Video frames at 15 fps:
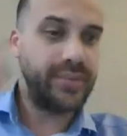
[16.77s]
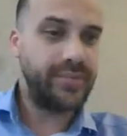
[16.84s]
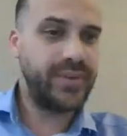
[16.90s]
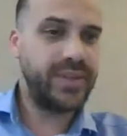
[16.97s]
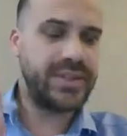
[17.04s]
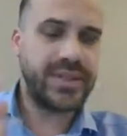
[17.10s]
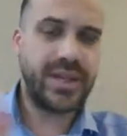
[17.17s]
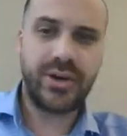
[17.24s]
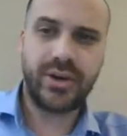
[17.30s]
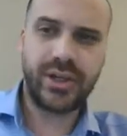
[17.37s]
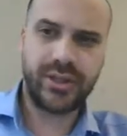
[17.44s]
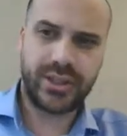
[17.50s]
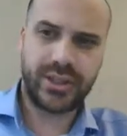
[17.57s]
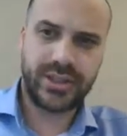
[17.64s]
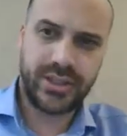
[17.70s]
and this is how I
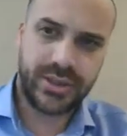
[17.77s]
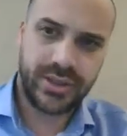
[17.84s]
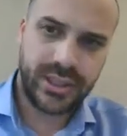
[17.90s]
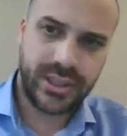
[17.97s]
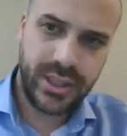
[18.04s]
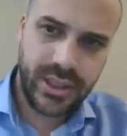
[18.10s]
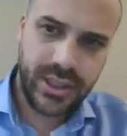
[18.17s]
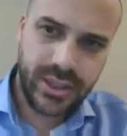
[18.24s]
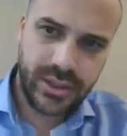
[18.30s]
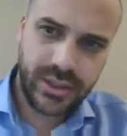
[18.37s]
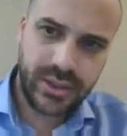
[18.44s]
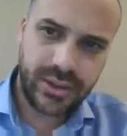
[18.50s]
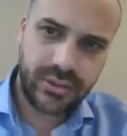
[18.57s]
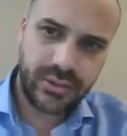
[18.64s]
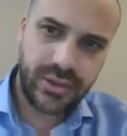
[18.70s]
like to do it, the
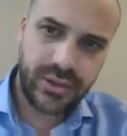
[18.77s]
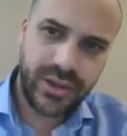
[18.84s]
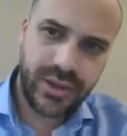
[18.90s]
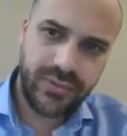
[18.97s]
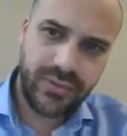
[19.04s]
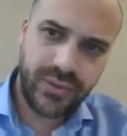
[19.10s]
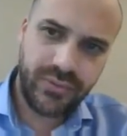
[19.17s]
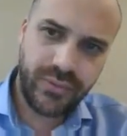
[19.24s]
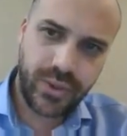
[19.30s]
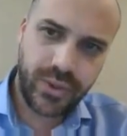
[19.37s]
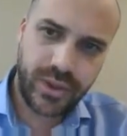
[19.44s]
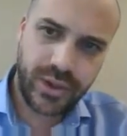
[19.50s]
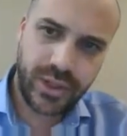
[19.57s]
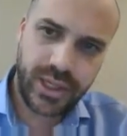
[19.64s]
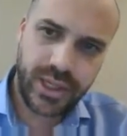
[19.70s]
derivative of
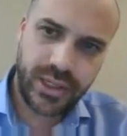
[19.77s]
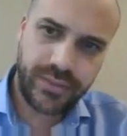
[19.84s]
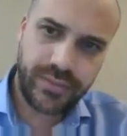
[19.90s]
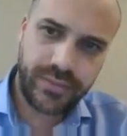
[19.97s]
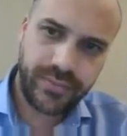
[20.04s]
y,